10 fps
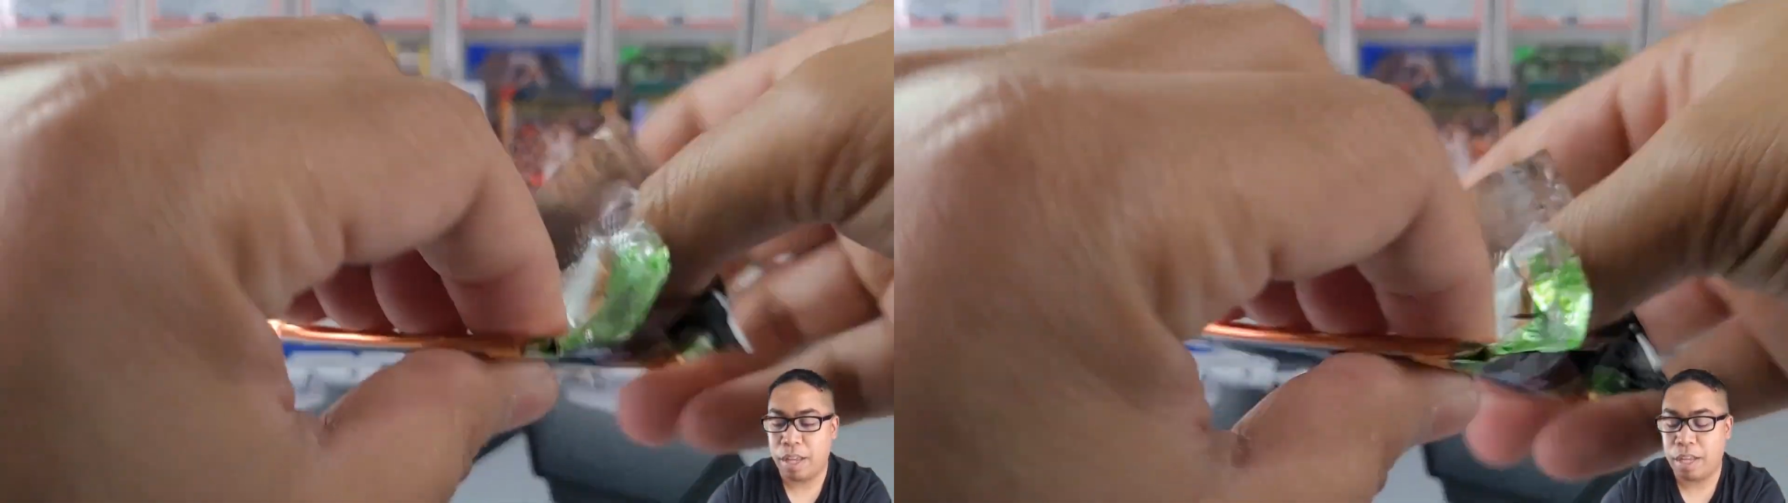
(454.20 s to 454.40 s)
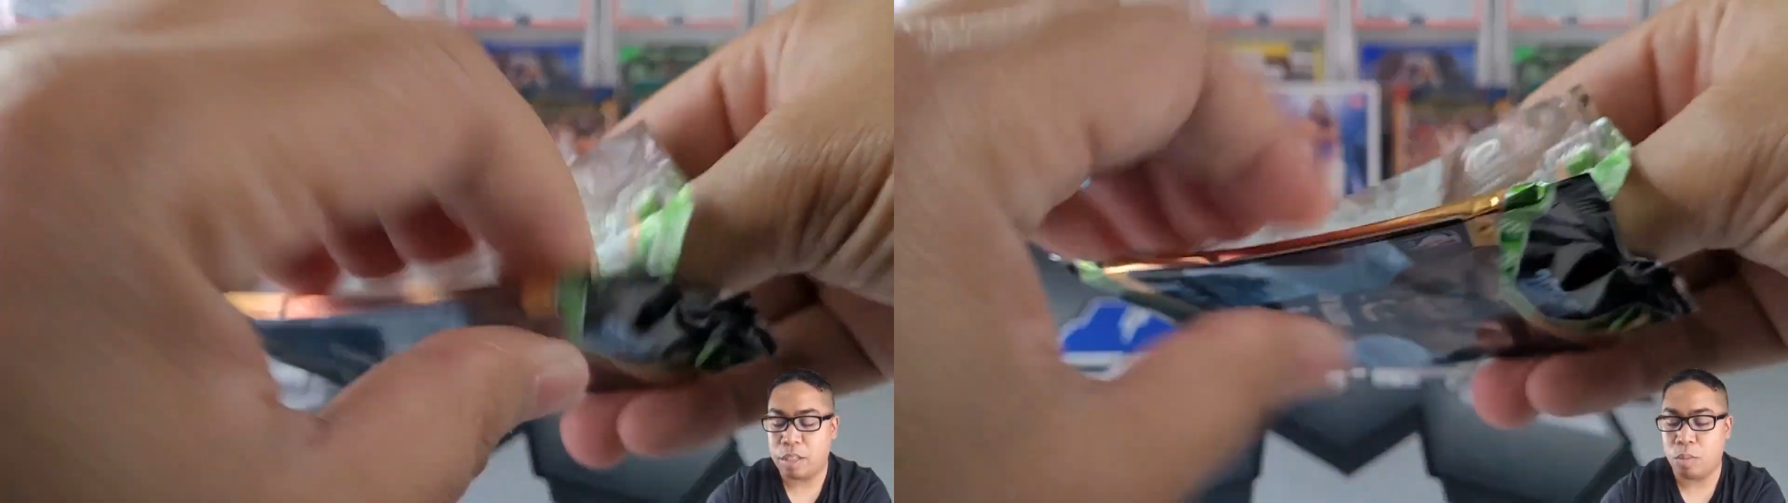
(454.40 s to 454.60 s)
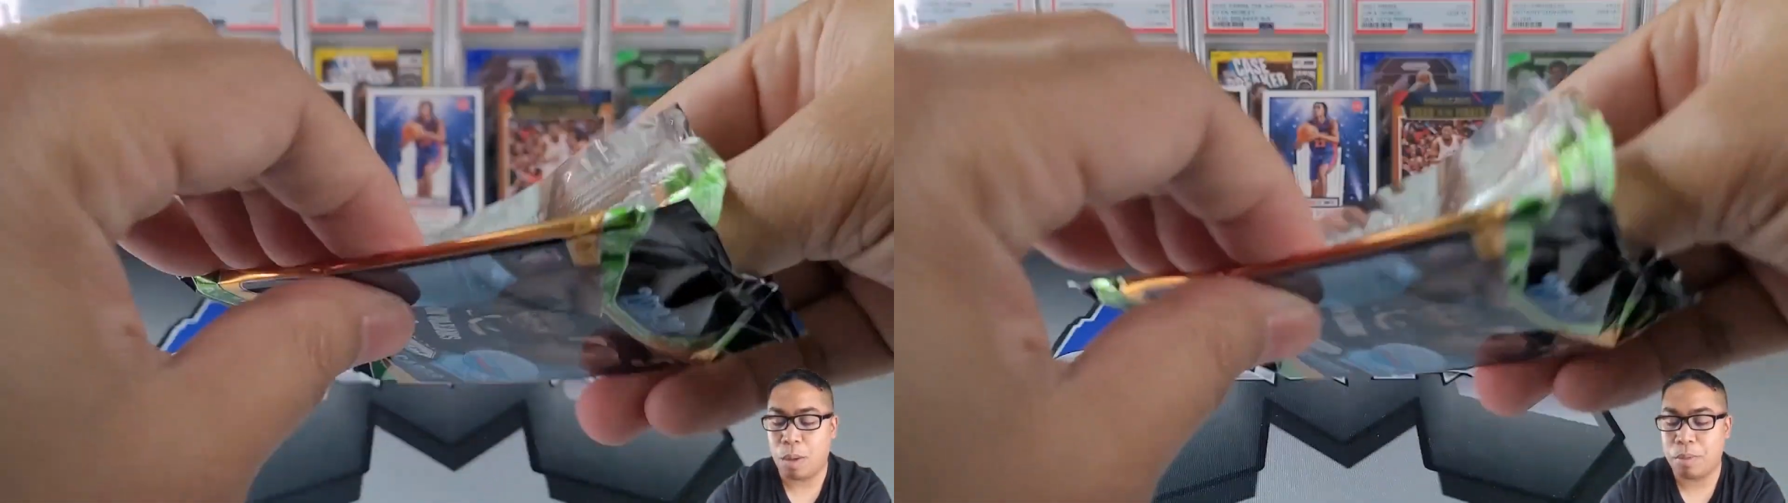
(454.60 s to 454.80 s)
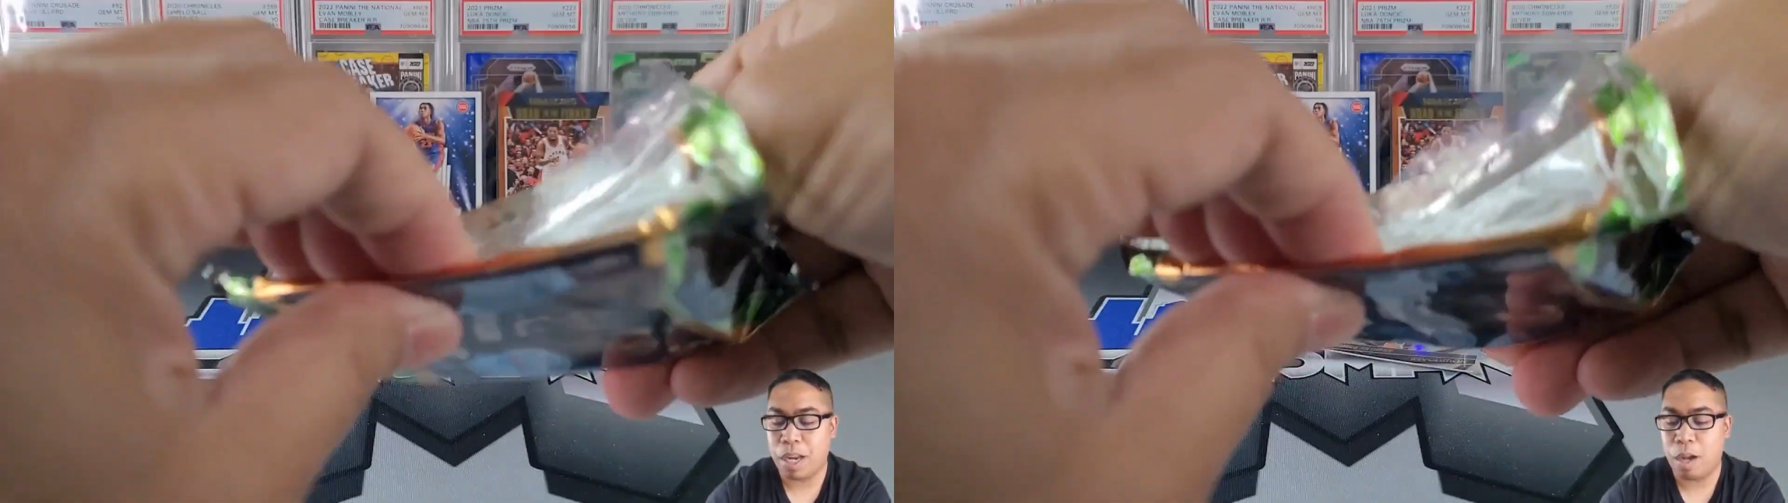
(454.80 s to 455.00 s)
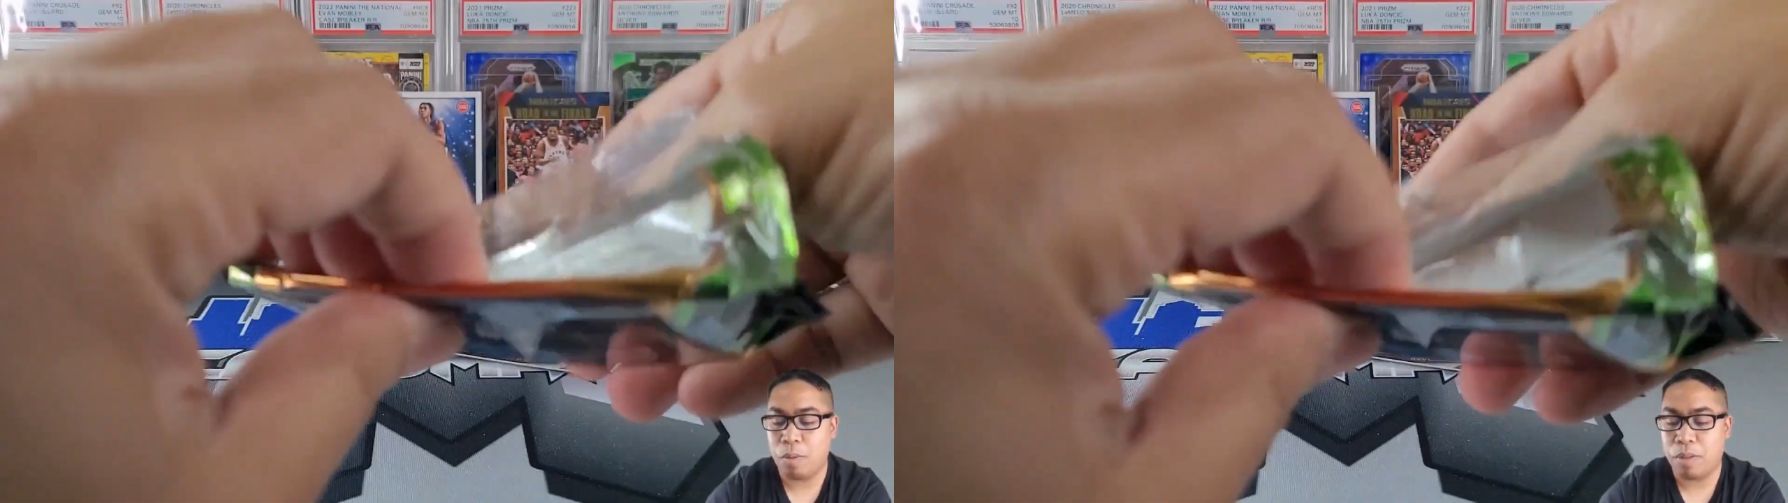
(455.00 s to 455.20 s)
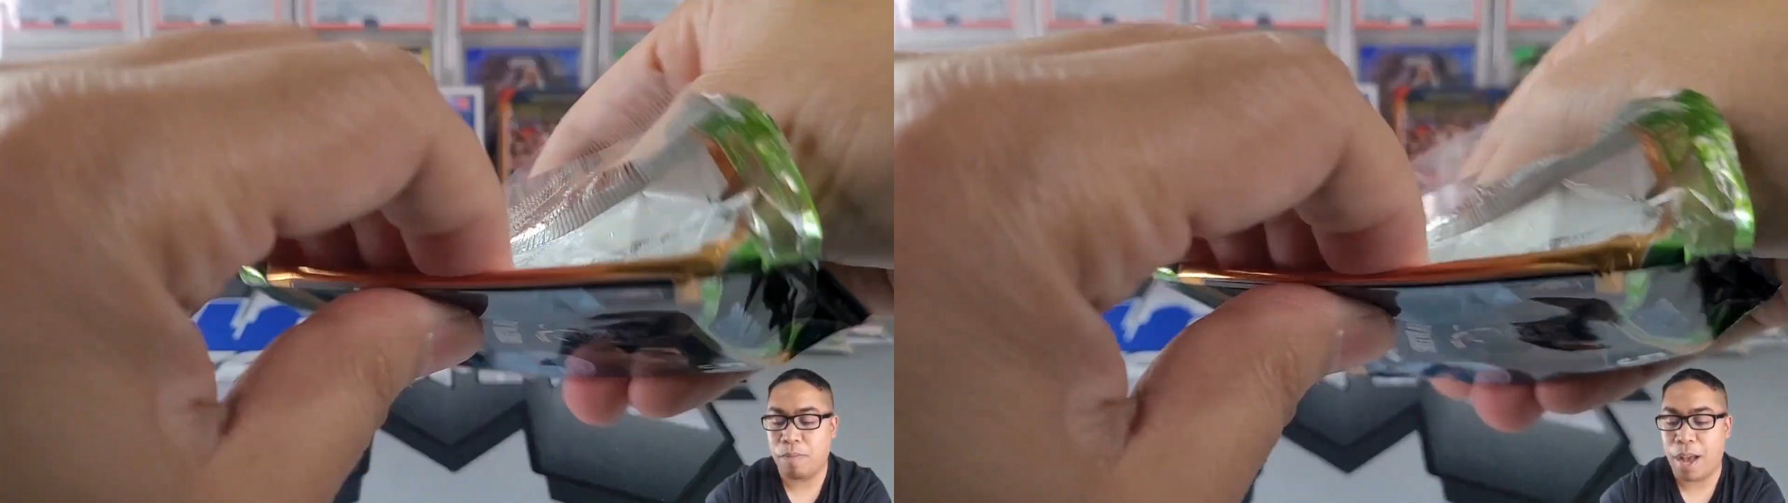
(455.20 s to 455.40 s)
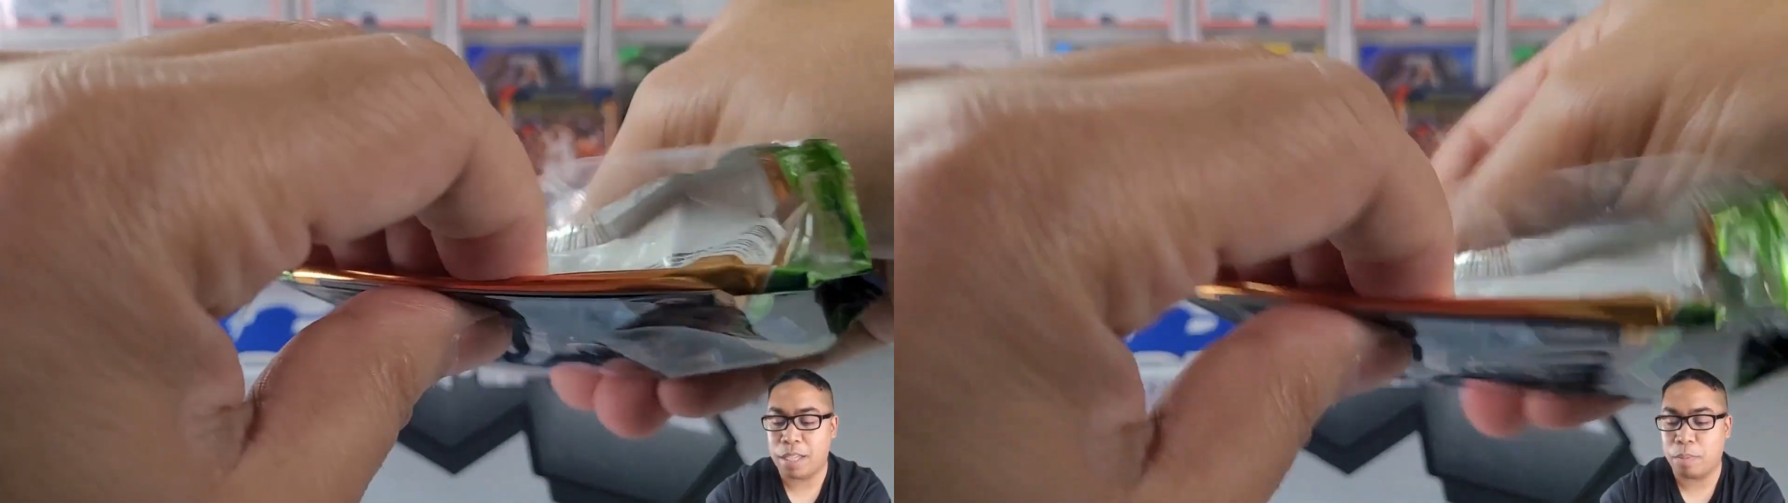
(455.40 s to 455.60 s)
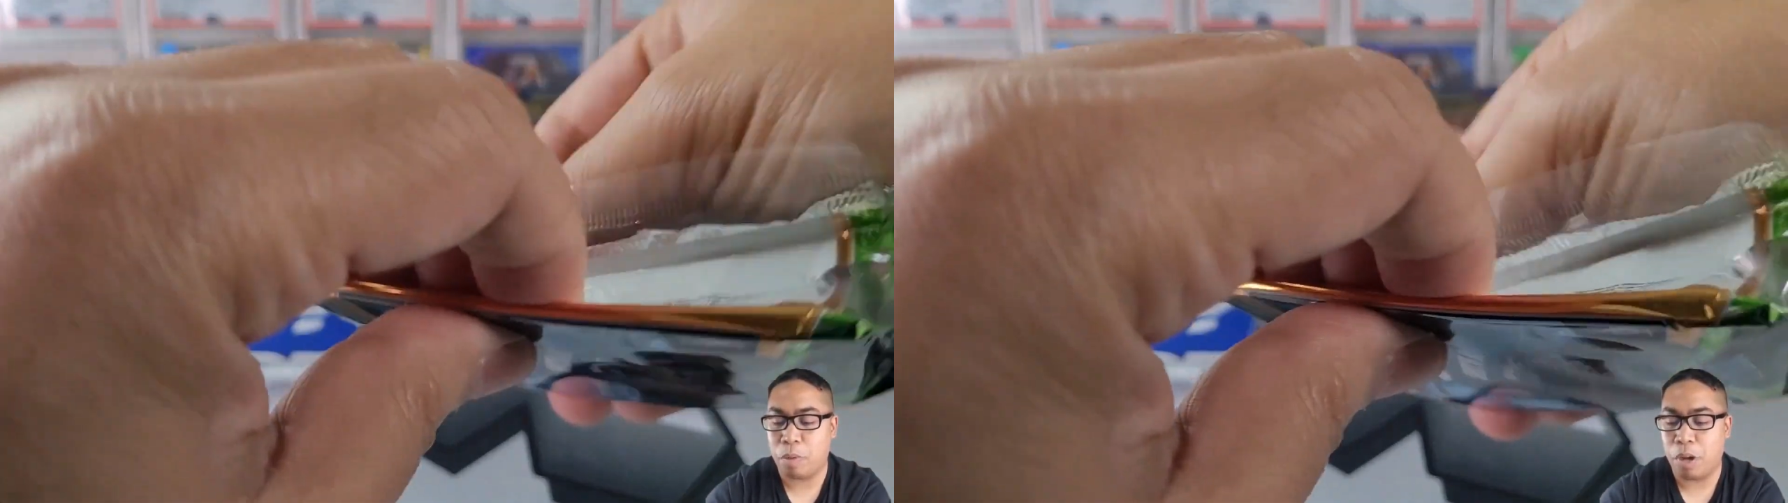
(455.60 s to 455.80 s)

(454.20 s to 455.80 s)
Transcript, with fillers: and swapped it out with Fast